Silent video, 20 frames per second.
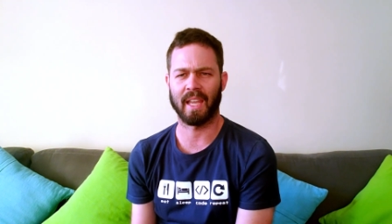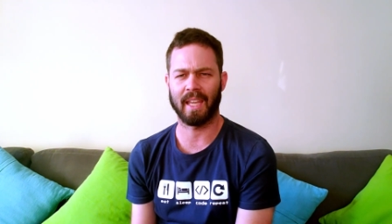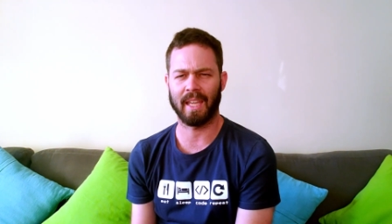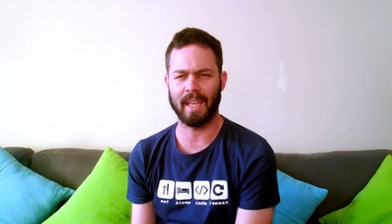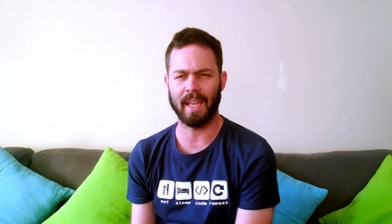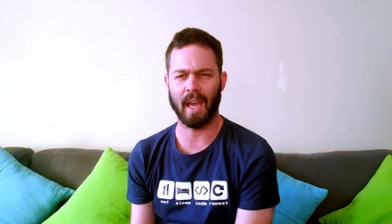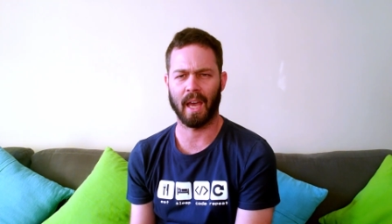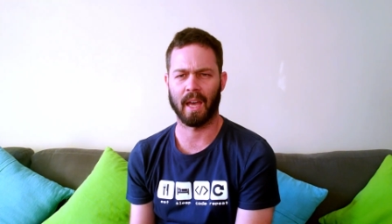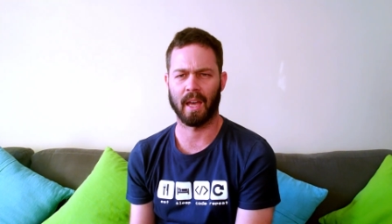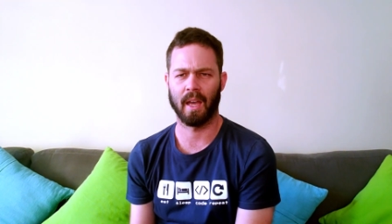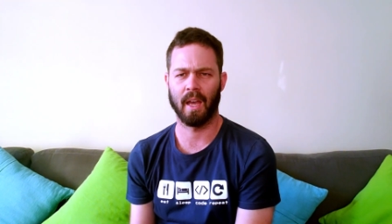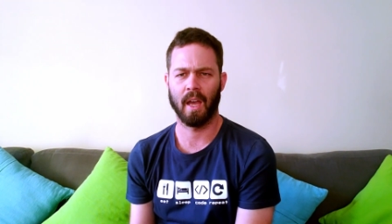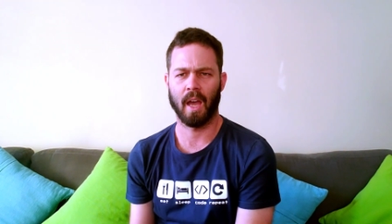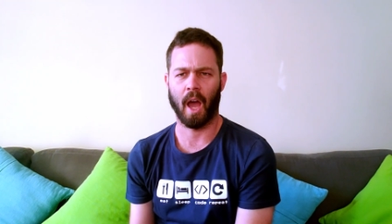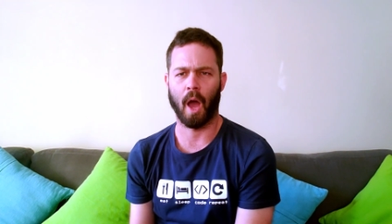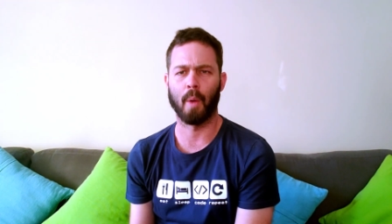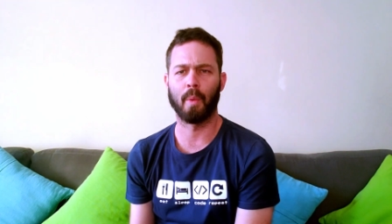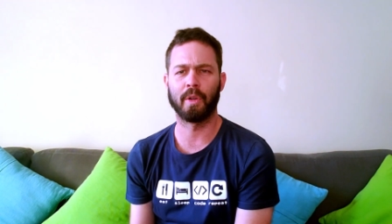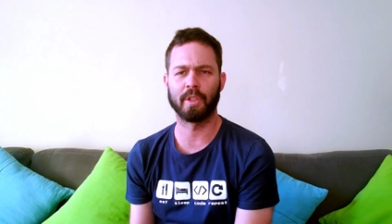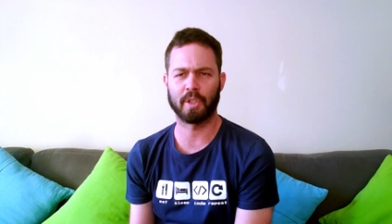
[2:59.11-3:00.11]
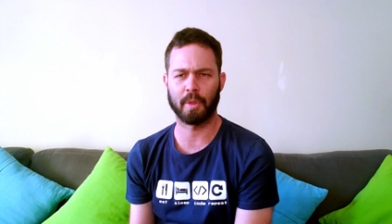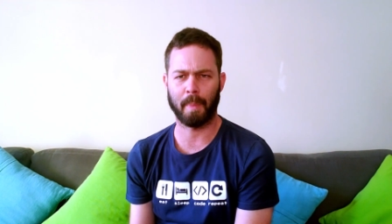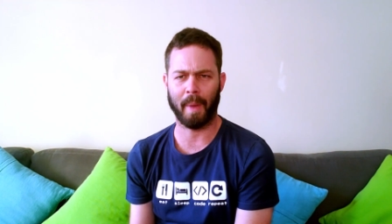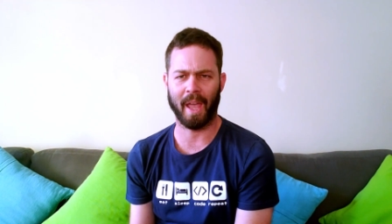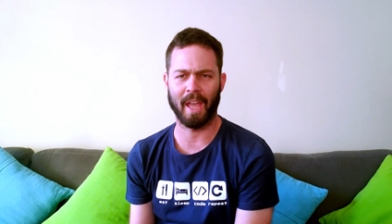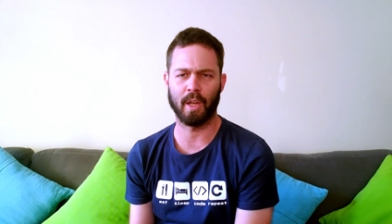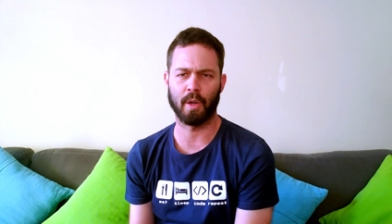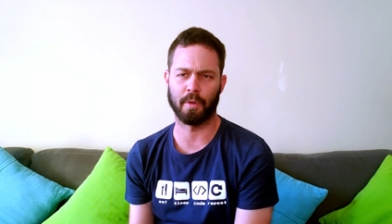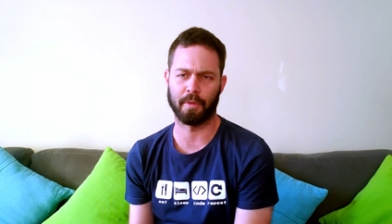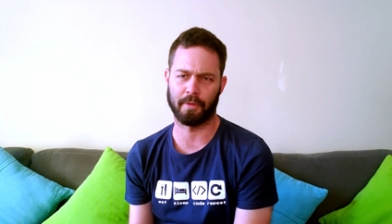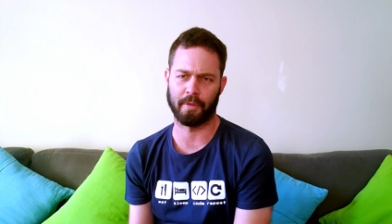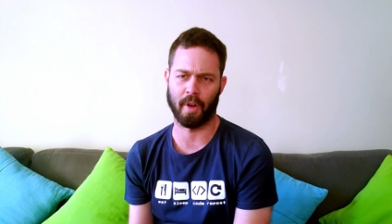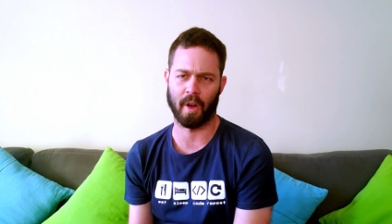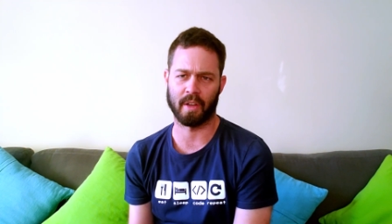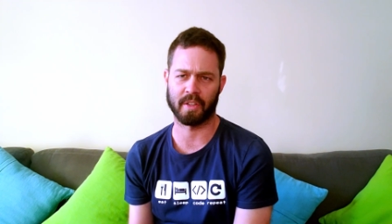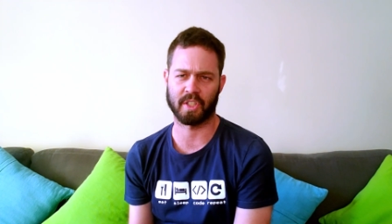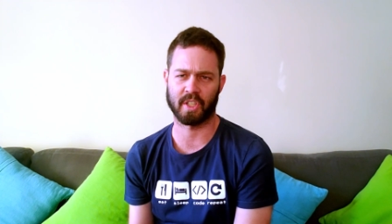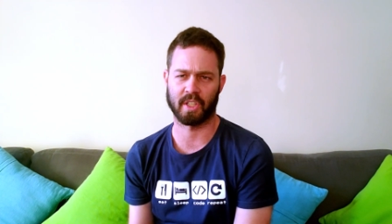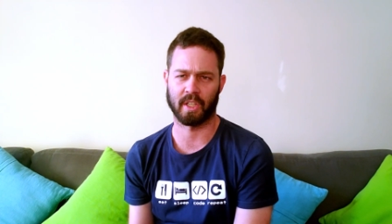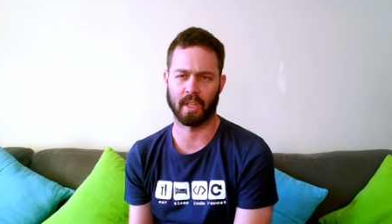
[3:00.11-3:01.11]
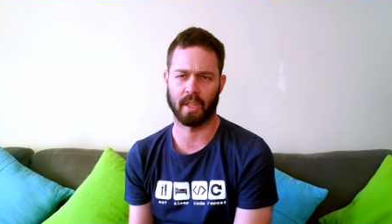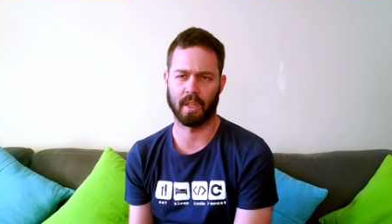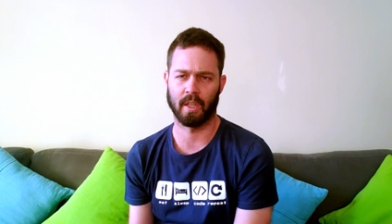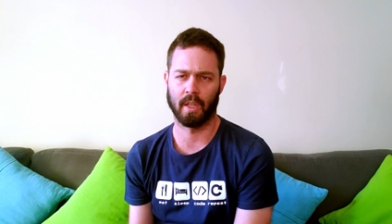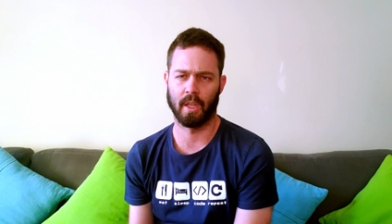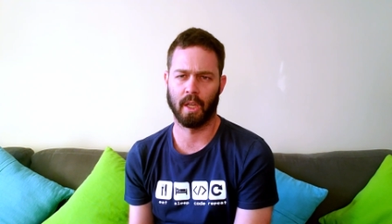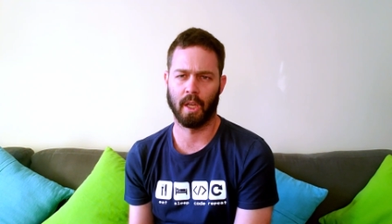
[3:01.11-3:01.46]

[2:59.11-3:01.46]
here, I want to pay it off faster.